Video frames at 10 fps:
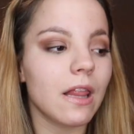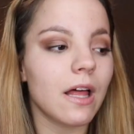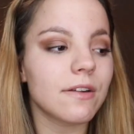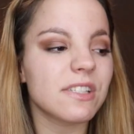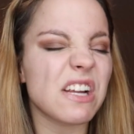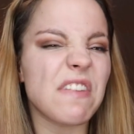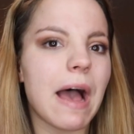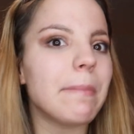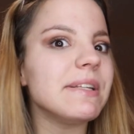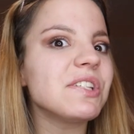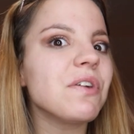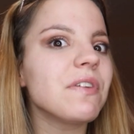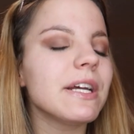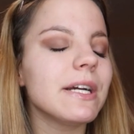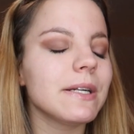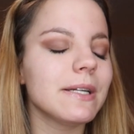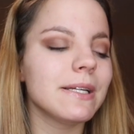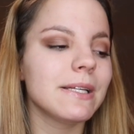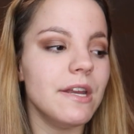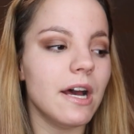A lot of stuff happens over there.
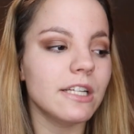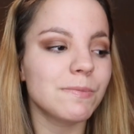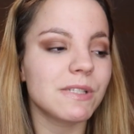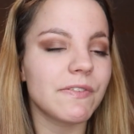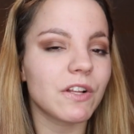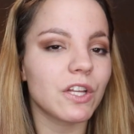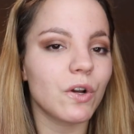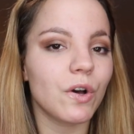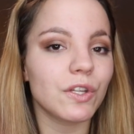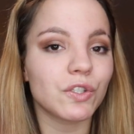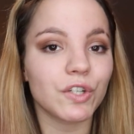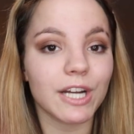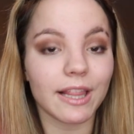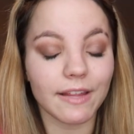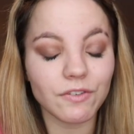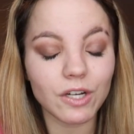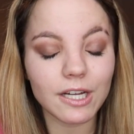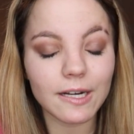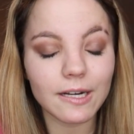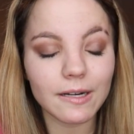Not specifically on the street I lived
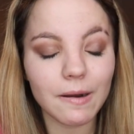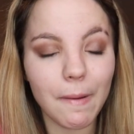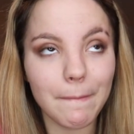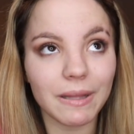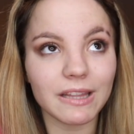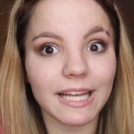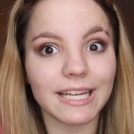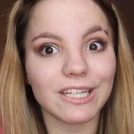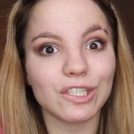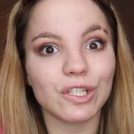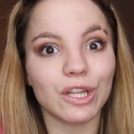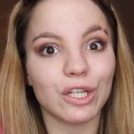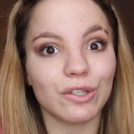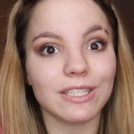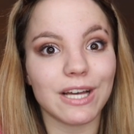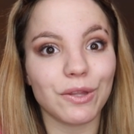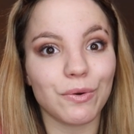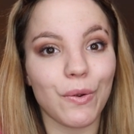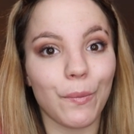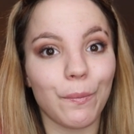on, but like literally down the
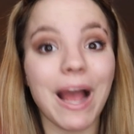road.